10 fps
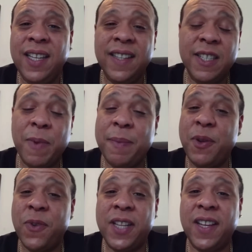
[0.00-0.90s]
This might
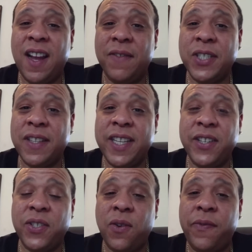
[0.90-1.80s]
be one of the covers of the
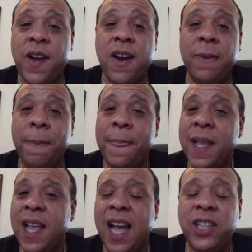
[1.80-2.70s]
year so far.
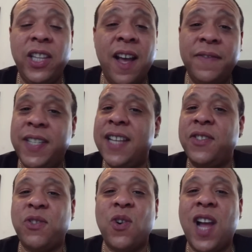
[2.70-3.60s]
I love
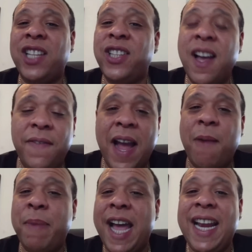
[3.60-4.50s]
Deathstroke. I love
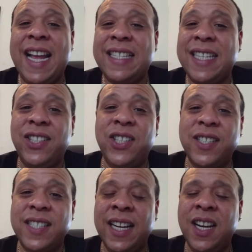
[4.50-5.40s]
how badass he
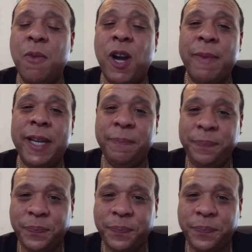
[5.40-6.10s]
looks, and come on, man.